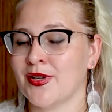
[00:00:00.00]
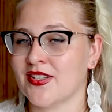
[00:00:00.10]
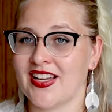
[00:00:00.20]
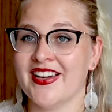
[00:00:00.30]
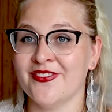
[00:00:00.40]

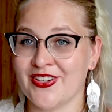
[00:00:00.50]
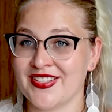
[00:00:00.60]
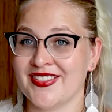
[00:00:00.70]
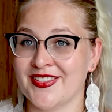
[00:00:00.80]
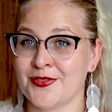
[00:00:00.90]
because I
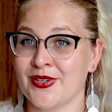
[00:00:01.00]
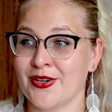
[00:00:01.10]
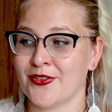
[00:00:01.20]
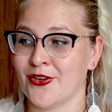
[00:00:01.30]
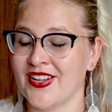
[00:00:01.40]
invented this
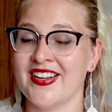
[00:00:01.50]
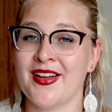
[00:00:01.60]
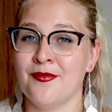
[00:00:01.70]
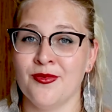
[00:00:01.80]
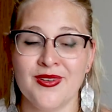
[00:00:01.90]
readathon and
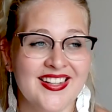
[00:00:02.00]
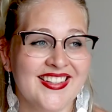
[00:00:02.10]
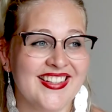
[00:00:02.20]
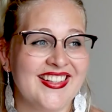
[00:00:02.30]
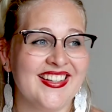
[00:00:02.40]
I'm
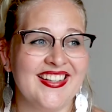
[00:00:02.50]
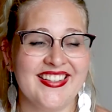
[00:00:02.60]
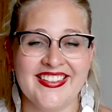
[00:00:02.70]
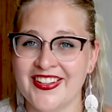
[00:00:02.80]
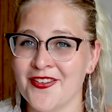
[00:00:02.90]
really
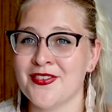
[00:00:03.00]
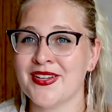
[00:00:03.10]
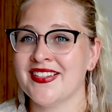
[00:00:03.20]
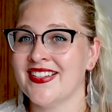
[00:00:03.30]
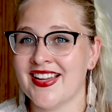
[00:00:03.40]

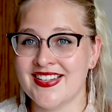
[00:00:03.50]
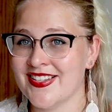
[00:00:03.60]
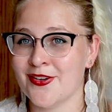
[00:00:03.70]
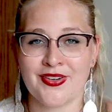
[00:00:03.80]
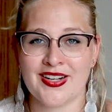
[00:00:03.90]
loving the
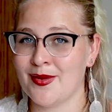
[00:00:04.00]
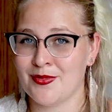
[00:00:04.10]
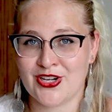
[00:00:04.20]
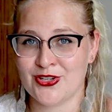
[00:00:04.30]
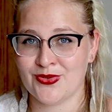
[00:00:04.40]
idea of a
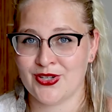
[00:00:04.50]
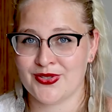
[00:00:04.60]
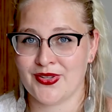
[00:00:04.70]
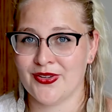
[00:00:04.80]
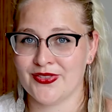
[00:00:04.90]
climate change
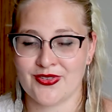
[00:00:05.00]
readathon,